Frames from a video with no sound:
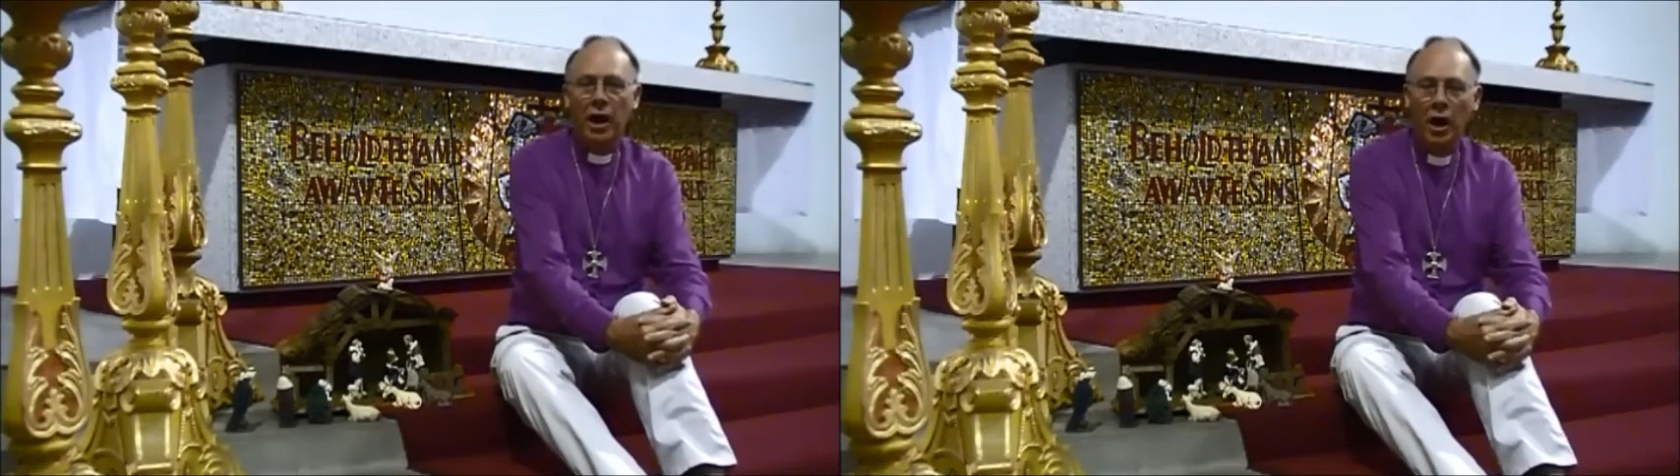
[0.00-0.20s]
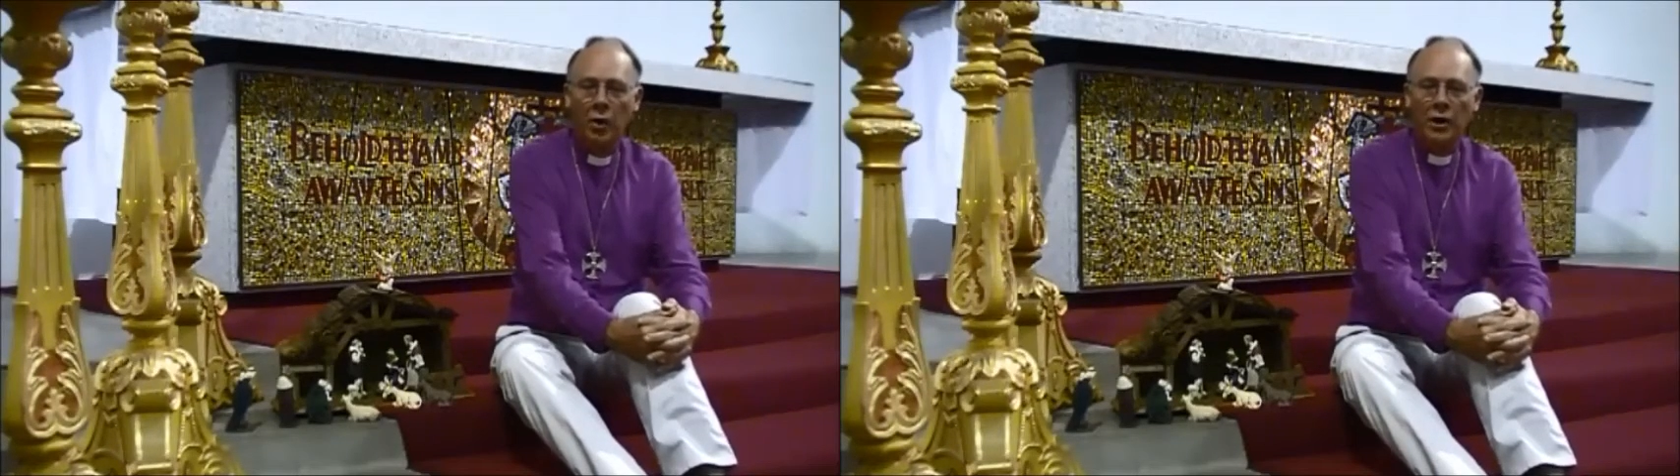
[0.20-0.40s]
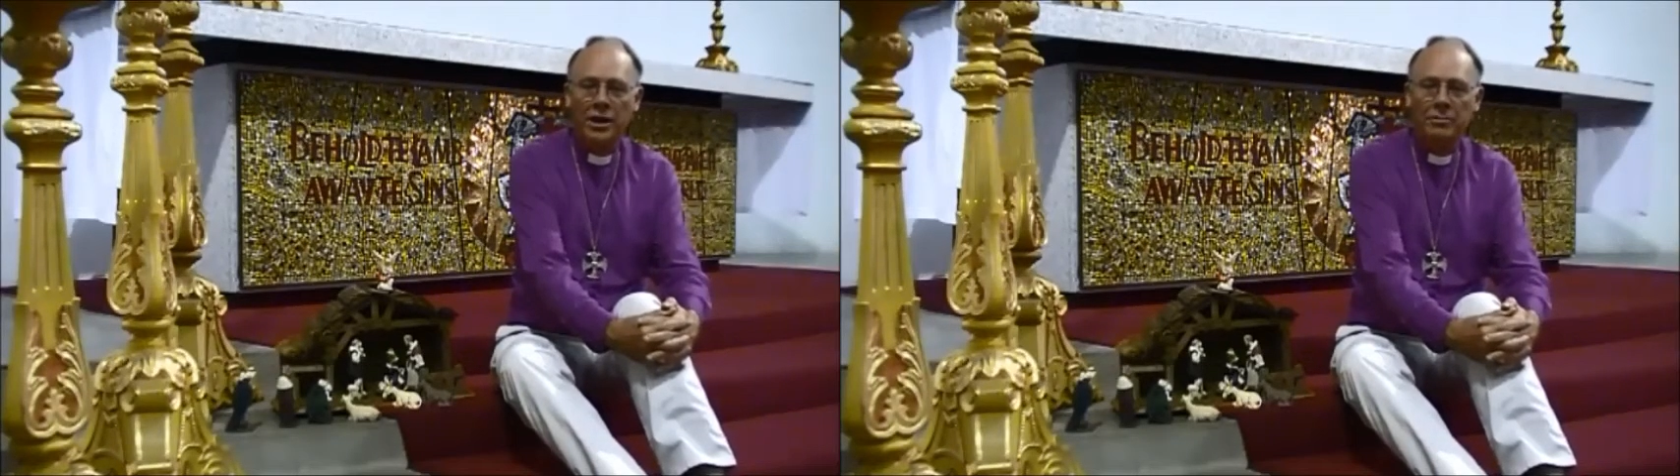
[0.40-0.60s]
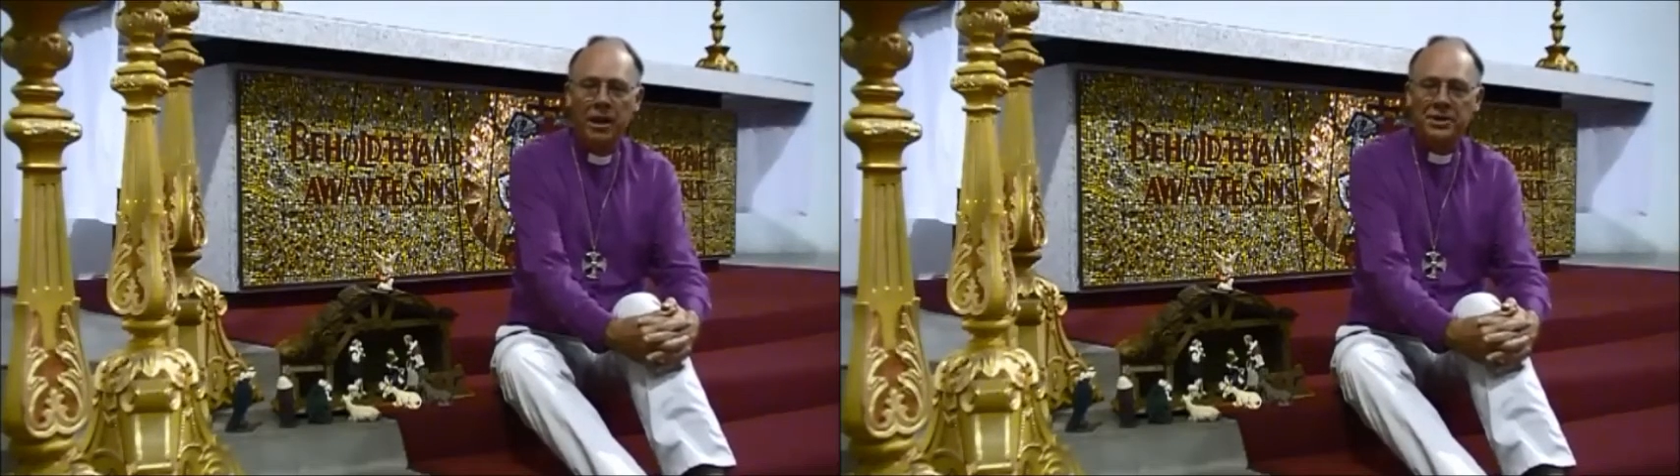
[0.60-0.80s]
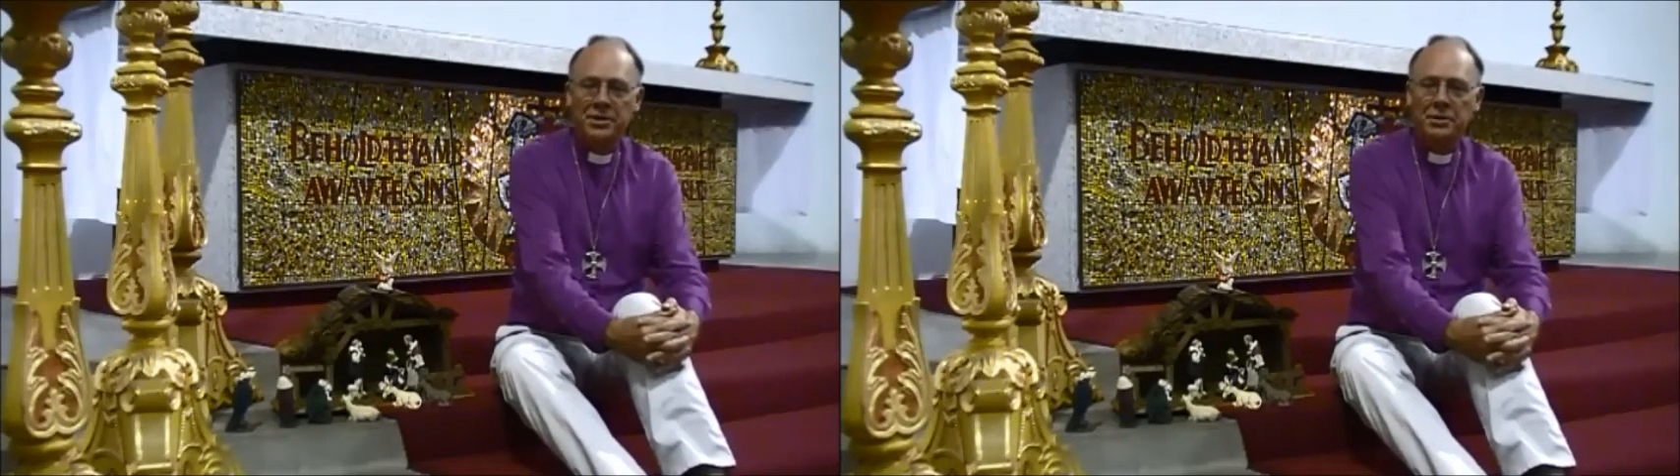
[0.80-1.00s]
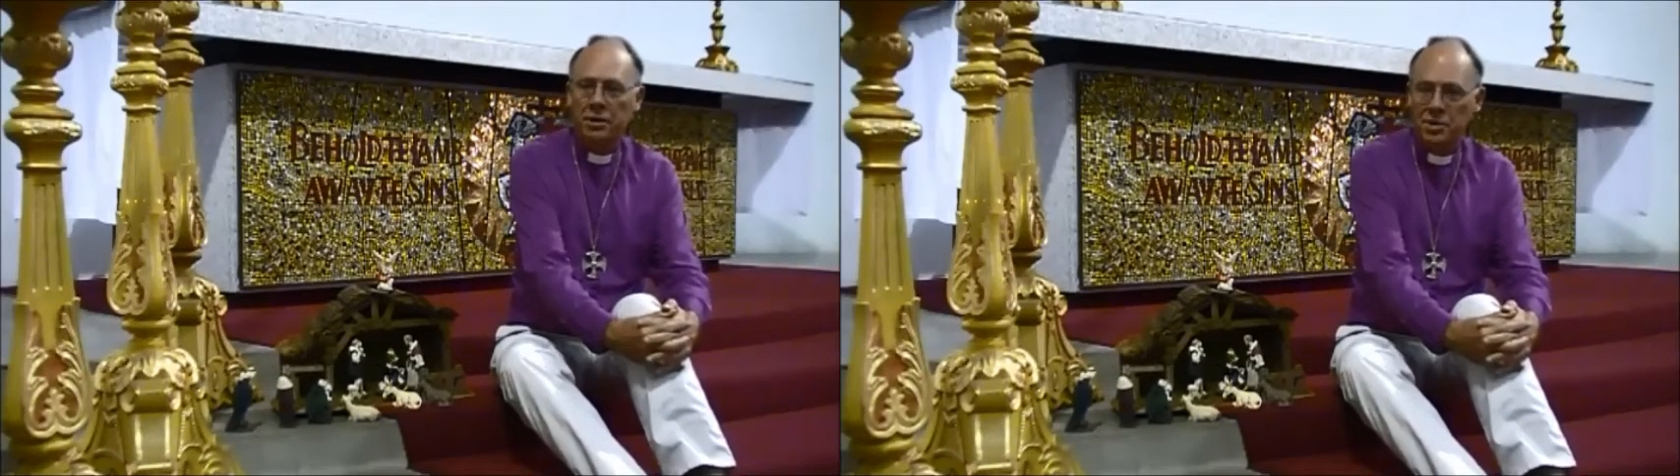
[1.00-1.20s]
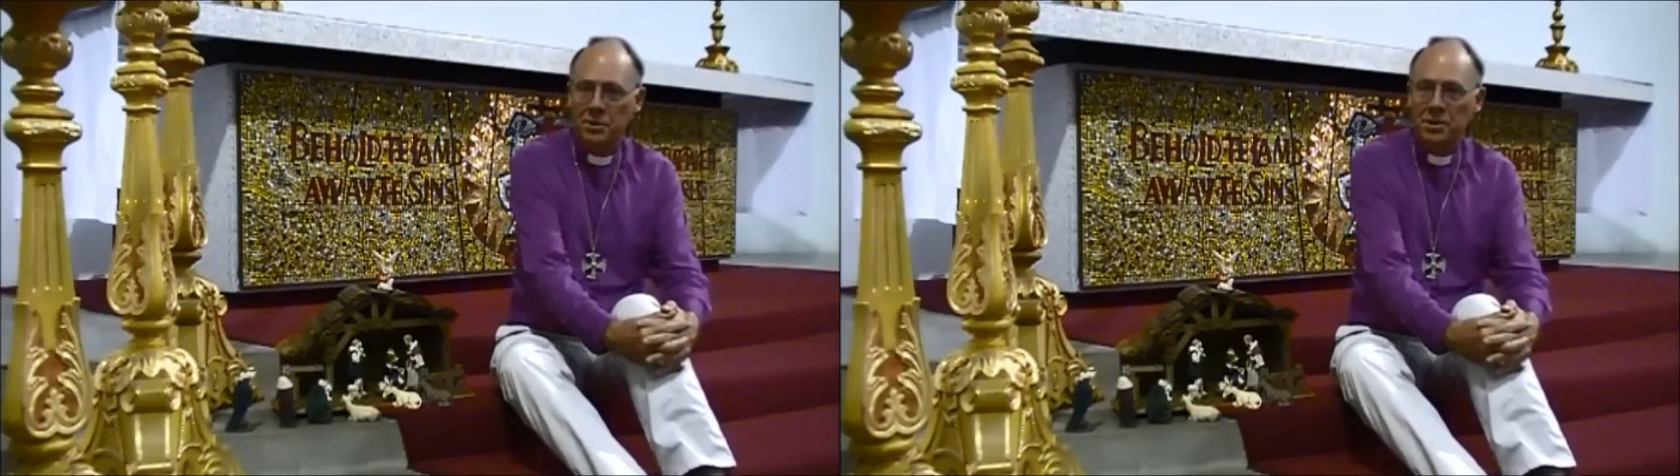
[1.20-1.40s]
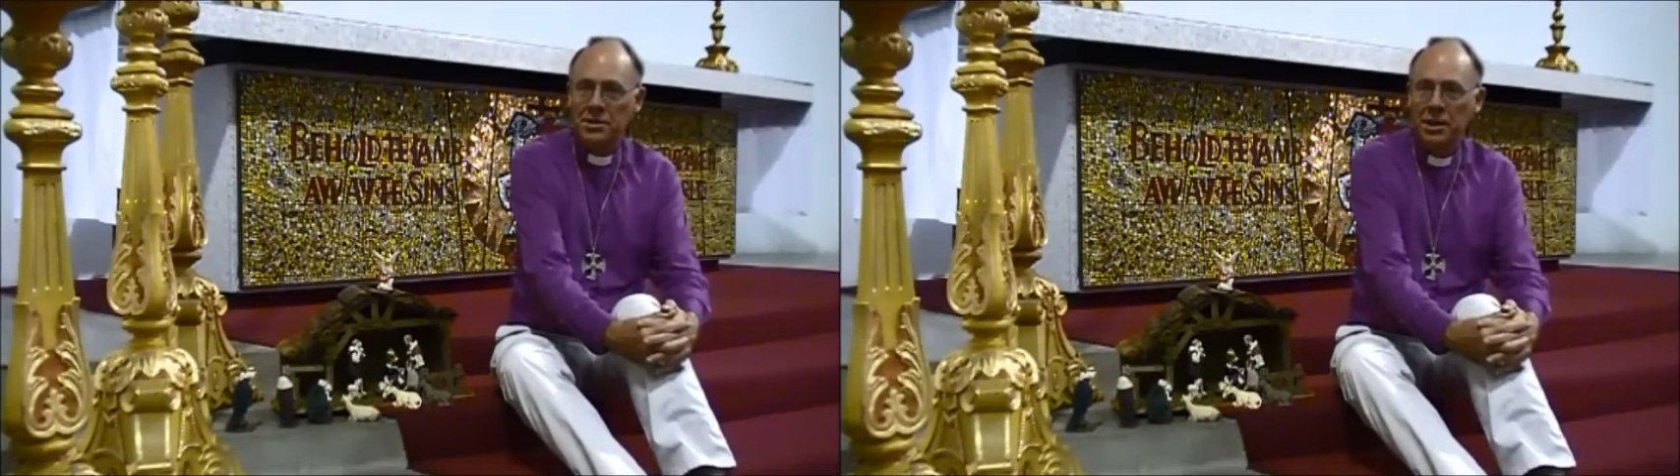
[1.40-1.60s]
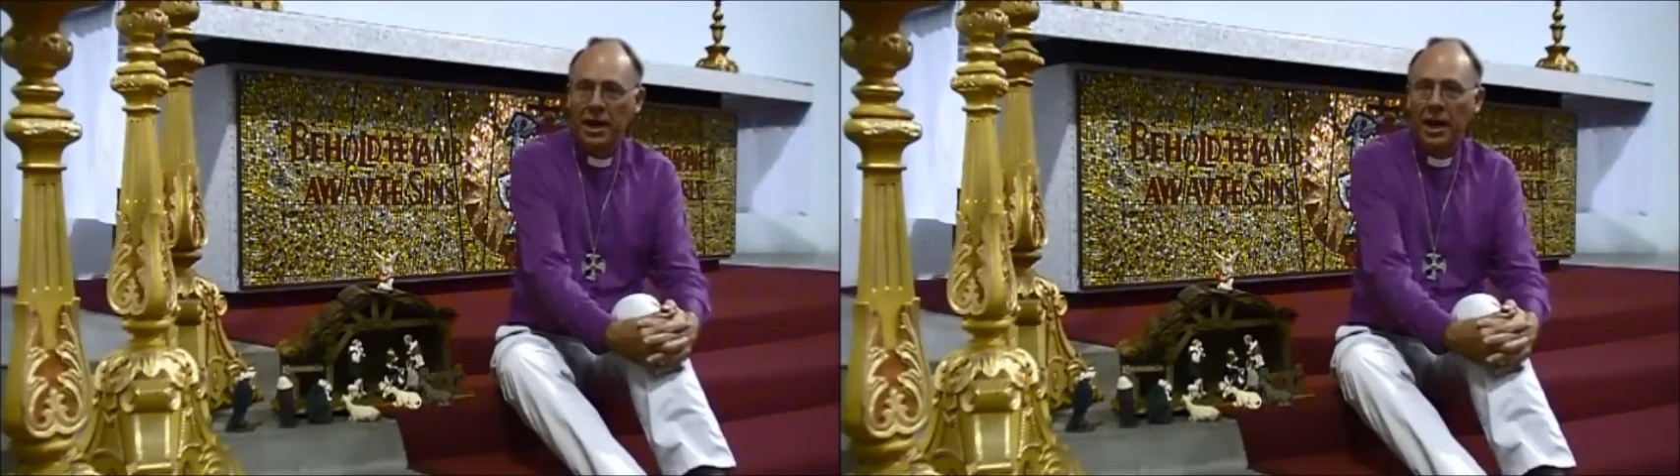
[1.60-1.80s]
holy and blessed Christmas,